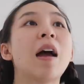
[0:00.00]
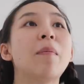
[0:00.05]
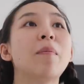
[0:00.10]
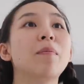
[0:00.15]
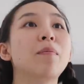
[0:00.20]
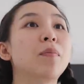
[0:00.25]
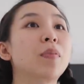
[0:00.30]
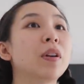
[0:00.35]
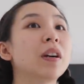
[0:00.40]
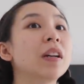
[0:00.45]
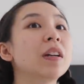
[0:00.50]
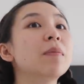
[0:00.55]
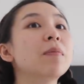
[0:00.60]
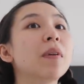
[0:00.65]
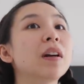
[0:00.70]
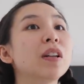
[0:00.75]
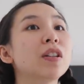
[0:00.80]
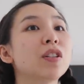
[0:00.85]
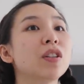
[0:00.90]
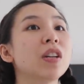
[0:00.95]
I'm pretty
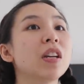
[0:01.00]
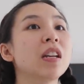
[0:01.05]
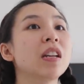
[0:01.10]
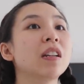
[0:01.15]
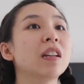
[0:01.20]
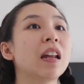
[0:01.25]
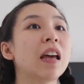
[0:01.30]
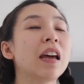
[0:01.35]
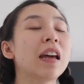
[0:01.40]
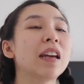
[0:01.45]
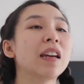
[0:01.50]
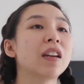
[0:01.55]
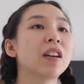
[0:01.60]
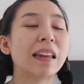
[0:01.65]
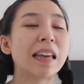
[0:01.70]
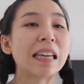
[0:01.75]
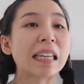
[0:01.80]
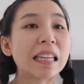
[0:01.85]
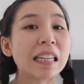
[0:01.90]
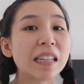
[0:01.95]
much in like
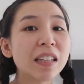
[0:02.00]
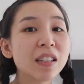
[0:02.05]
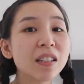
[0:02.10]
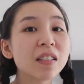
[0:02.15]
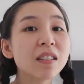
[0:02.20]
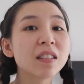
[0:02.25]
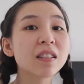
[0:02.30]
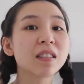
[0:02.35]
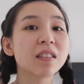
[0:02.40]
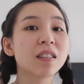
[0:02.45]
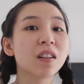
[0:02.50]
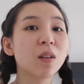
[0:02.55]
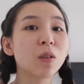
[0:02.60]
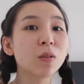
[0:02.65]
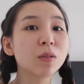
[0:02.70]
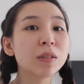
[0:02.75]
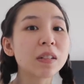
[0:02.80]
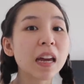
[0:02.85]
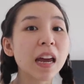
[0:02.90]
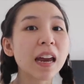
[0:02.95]
leggings
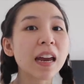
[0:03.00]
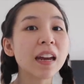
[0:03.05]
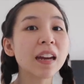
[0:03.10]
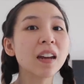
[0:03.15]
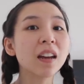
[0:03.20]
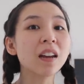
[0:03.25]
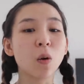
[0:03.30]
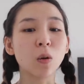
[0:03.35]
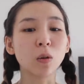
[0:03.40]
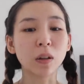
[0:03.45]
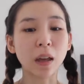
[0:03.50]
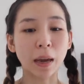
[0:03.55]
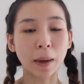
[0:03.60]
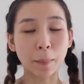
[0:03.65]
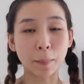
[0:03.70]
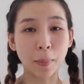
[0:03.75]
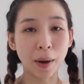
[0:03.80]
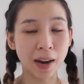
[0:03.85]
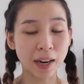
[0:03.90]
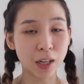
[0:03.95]
all day, or
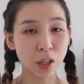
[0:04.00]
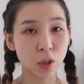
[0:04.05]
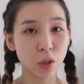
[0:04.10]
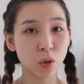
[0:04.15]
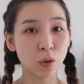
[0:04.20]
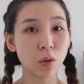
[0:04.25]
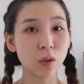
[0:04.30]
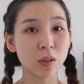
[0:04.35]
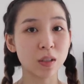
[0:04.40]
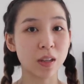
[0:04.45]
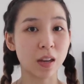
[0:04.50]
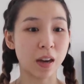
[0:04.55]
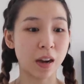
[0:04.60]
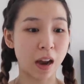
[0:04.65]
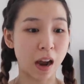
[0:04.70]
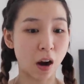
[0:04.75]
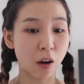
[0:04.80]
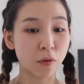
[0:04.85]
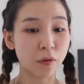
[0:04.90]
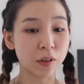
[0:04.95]
like bike shorts and
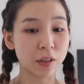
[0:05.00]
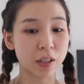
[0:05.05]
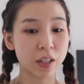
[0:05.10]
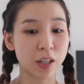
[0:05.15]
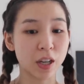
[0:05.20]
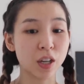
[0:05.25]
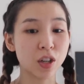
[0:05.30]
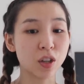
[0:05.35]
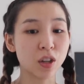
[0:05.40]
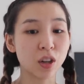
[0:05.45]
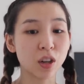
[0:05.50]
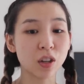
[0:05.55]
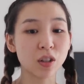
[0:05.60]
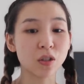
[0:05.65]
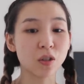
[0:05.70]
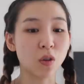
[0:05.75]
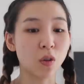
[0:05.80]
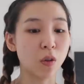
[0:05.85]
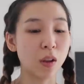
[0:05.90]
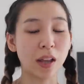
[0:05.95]
Alfred's
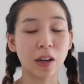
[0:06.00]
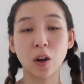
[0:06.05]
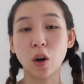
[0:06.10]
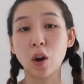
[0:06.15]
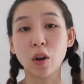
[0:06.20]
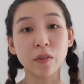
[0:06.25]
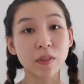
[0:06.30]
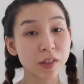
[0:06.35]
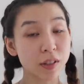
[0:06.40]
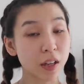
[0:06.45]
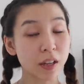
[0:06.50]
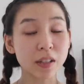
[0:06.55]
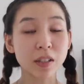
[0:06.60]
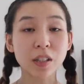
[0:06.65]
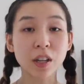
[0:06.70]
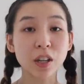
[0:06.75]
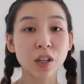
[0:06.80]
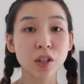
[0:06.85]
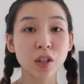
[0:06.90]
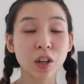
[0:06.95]
t-shirts, or like
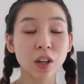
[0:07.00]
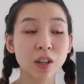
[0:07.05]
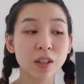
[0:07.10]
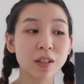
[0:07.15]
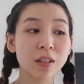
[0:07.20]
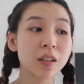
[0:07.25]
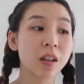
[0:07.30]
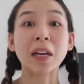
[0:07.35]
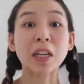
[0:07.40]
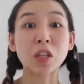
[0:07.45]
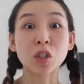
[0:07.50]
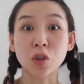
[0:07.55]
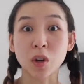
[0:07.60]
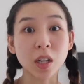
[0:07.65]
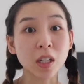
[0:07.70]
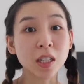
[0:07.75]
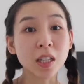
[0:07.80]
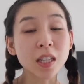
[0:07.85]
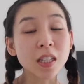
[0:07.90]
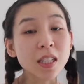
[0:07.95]
oversized t-shirts. My
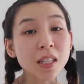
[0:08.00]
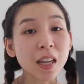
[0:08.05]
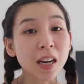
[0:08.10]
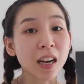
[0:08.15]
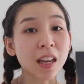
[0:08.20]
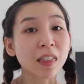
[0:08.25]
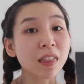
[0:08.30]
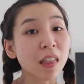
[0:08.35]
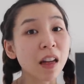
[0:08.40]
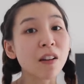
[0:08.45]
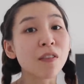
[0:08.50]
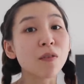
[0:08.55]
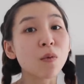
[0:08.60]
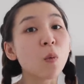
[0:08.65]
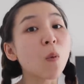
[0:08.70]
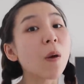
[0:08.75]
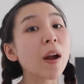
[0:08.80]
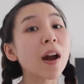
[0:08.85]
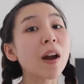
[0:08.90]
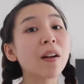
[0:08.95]
dresses that I
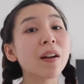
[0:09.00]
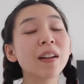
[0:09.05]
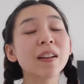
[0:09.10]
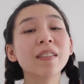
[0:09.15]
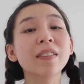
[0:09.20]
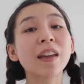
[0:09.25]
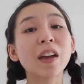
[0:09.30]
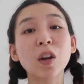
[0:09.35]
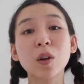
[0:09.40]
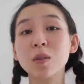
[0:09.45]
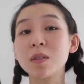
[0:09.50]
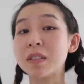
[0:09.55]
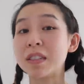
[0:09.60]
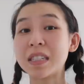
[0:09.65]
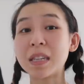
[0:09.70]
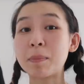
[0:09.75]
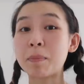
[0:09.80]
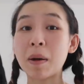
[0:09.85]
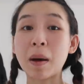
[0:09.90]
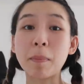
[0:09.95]
love wearing, they don't
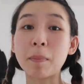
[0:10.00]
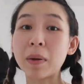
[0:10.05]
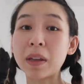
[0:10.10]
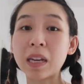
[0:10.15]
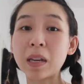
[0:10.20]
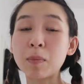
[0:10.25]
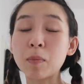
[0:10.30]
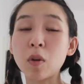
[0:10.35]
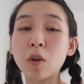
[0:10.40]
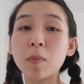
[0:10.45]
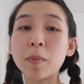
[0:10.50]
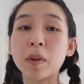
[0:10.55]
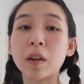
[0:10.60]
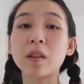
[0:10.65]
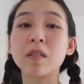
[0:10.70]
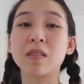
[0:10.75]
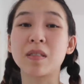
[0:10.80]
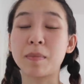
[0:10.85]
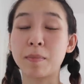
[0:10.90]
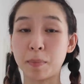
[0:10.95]
zip up anymore
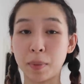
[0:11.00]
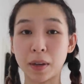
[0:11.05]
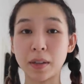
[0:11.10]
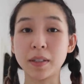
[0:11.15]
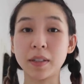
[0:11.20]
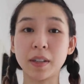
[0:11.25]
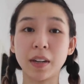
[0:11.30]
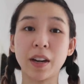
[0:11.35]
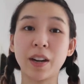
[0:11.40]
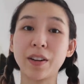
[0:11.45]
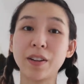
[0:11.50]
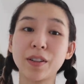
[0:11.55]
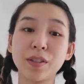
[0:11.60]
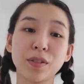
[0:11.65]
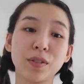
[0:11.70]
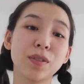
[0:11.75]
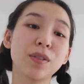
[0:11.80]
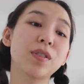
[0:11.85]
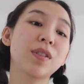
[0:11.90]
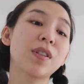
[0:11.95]
because the bust area
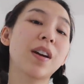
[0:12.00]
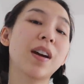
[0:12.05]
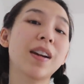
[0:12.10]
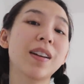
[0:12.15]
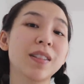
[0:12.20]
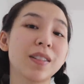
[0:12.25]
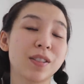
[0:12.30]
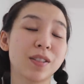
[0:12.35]
is too tight.